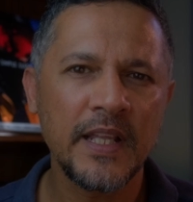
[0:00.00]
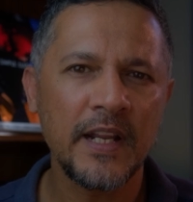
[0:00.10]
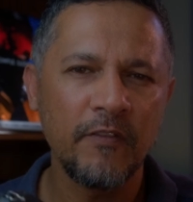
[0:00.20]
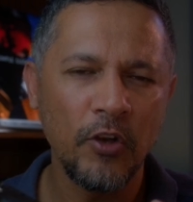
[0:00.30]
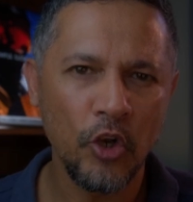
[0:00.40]
that
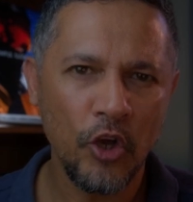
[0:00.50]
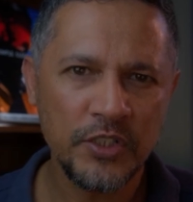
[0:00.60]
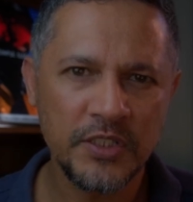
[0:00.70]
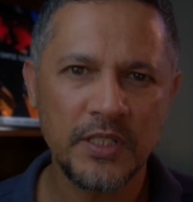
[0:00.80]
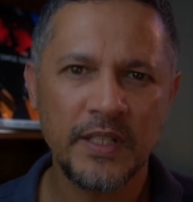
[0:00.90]
I've
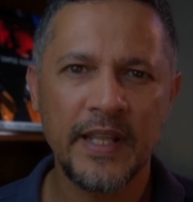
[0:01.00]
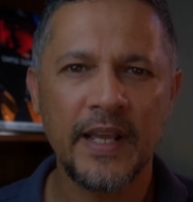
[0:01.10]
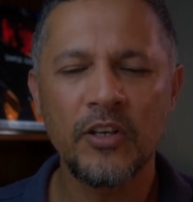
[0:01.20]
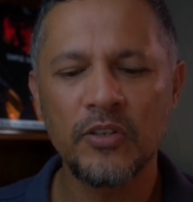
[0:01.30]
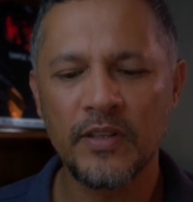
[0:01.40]
lost that
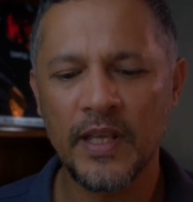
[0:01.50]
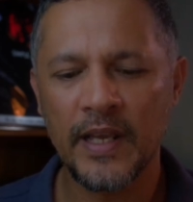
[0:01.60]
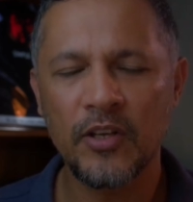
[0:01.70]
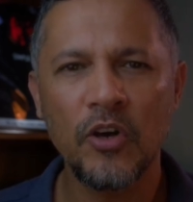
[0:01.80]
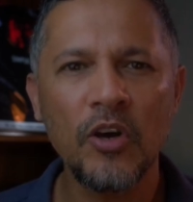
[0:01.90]

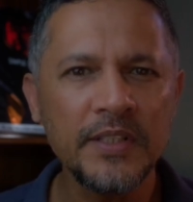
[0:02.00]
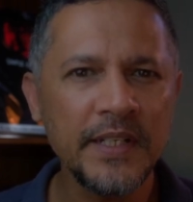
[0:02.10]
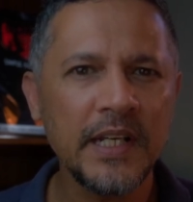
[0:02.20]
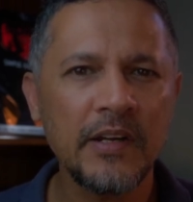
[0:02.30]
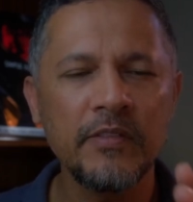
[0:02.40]
I can't
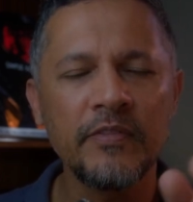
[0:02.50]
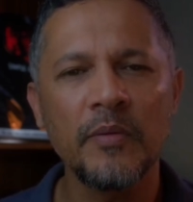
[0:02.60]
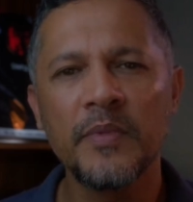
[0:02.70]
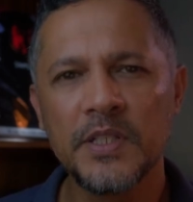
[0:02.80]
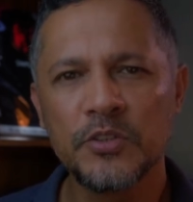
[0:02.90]
recover
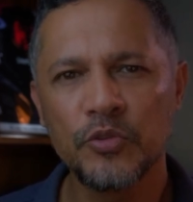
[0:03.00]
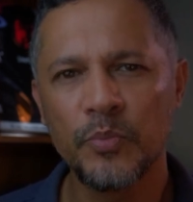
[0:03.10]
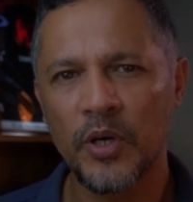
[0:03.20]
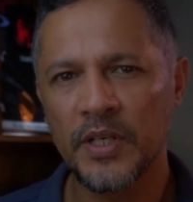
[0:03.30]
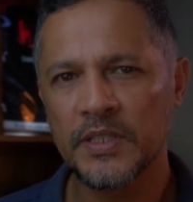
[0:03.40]
from these two
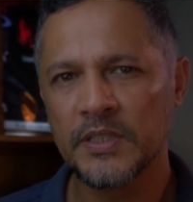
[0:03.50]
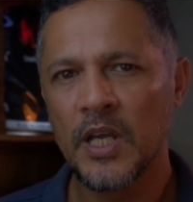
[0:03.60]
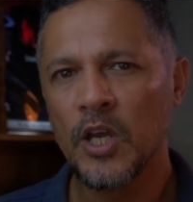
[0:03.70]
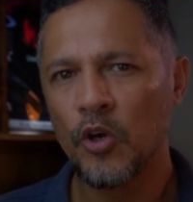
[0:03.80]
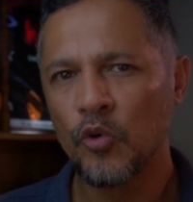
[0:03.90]
bodies
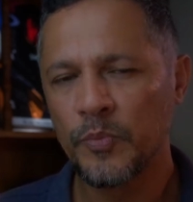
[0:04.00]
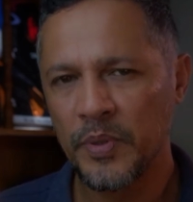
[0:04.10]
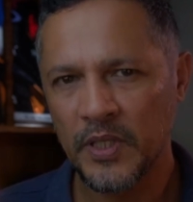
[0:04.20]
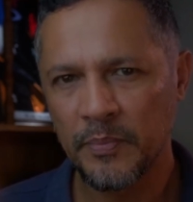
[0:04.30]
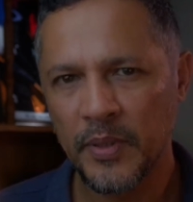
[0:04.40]
would
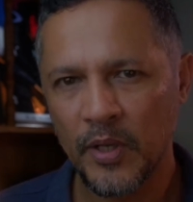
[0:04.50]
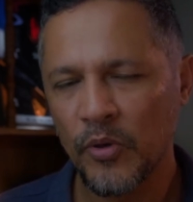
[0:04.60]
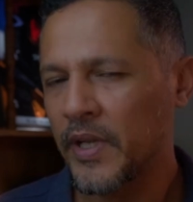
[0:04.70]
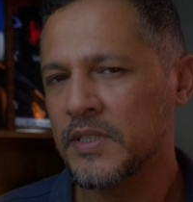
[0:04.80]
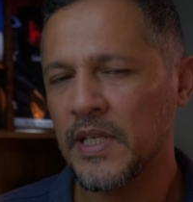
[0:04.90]
be the
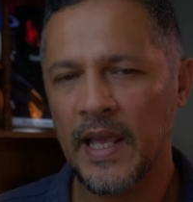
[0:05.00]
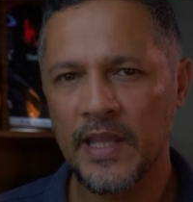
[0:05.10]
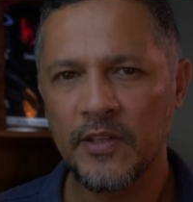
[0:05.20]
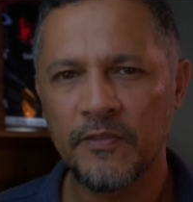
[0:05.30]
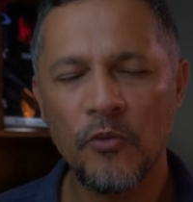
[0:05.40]
ProRes
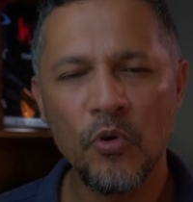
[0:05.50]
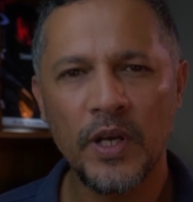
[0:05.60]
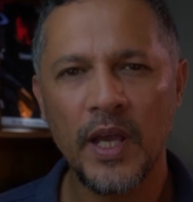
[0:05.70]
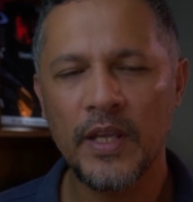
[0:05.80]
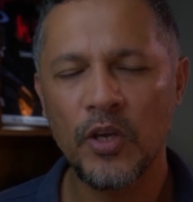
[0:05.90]
and the
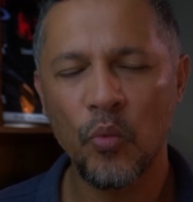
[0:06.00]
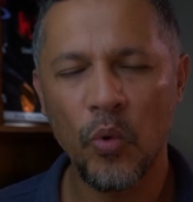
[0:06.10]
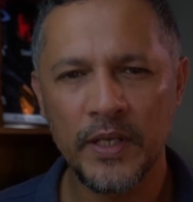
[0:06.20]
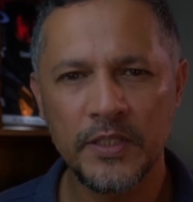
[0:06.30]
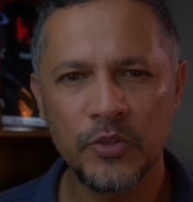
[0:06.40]
4K
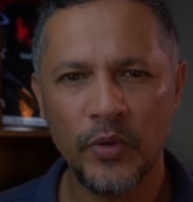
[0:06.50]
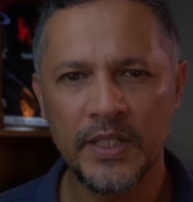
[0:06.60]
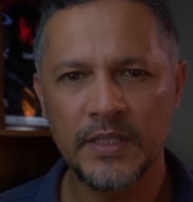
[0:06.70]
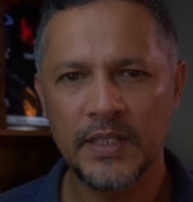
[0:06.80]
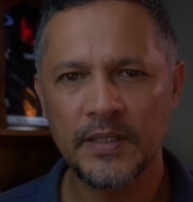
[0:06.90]

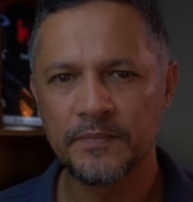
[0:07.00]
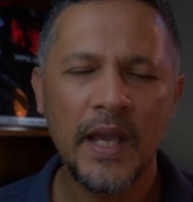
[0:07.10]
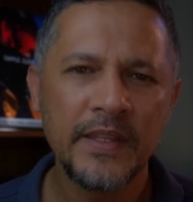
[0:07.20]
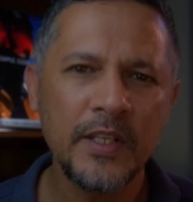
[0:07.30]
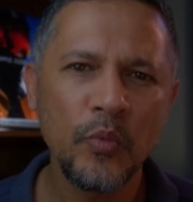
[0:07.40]
120.
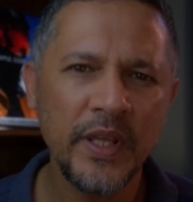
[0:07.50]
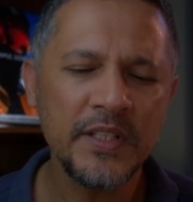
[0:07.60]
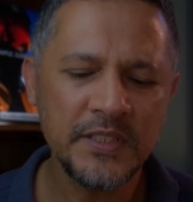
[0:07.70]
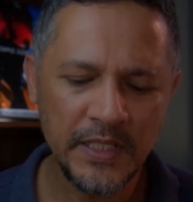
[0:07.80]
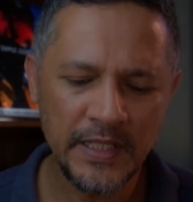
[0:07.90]
And then
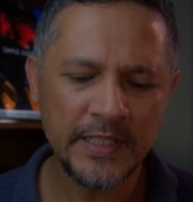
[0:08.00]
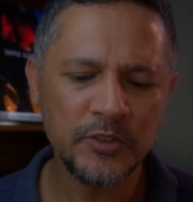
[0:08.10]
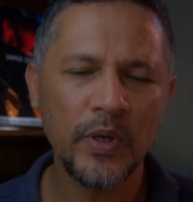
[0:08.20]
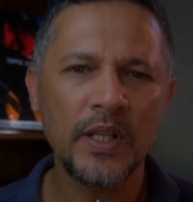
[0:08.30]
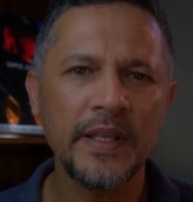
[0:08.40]
weather sealing
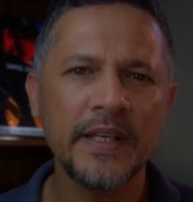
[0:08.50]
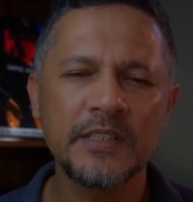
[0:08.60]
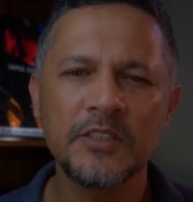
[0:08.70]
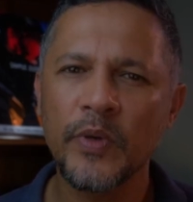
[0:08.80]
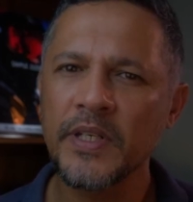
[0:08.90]
as well. The
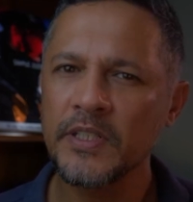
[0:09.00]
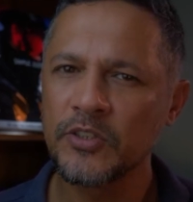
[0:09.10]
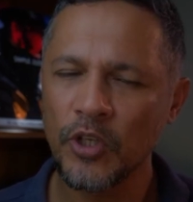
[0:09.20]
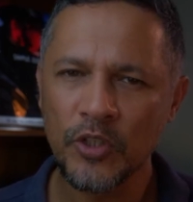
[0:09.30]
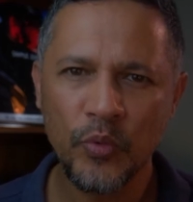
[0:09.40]
XS20 is
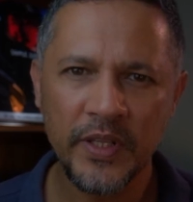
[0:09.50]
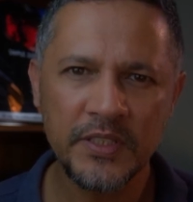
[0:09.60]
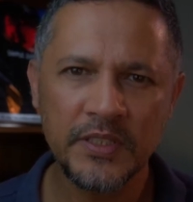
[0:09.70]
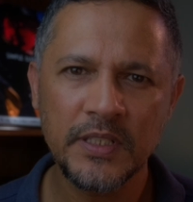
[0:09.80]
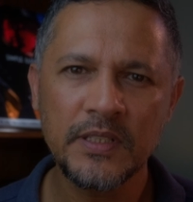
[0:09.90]
not weather
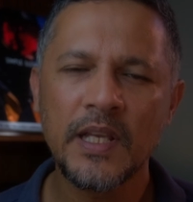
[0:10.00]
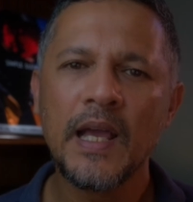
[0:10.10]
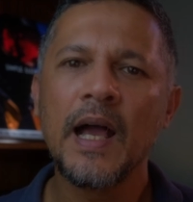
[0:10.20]
sealed.